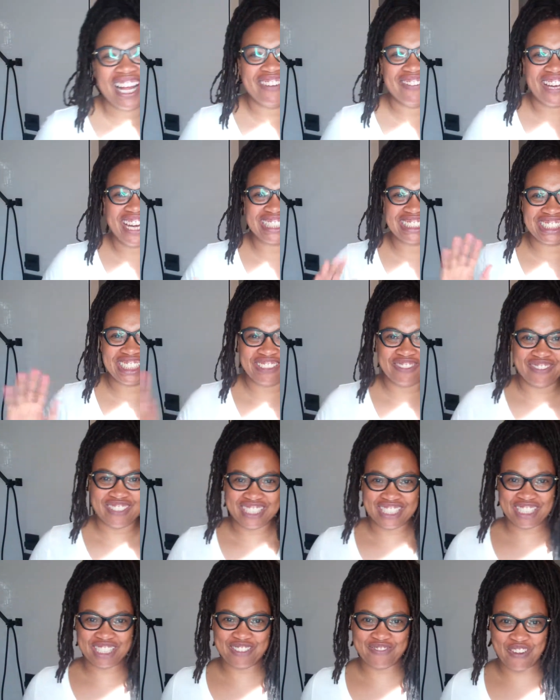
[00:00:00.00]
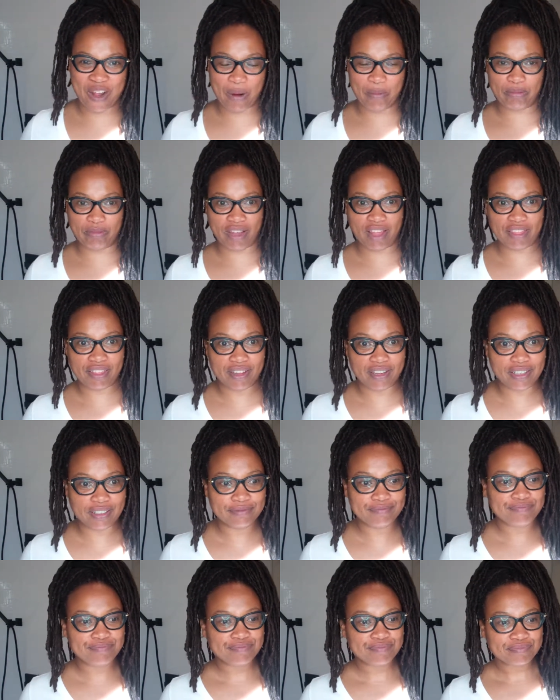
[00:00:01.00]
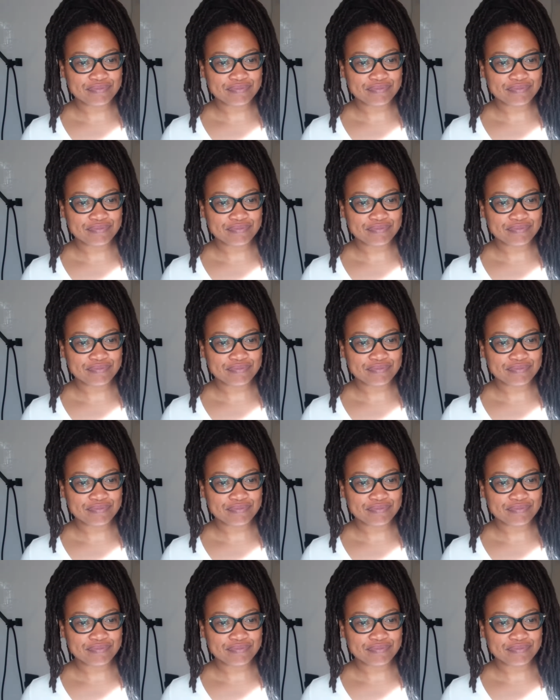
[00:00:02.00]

I'm actually visiting my brother.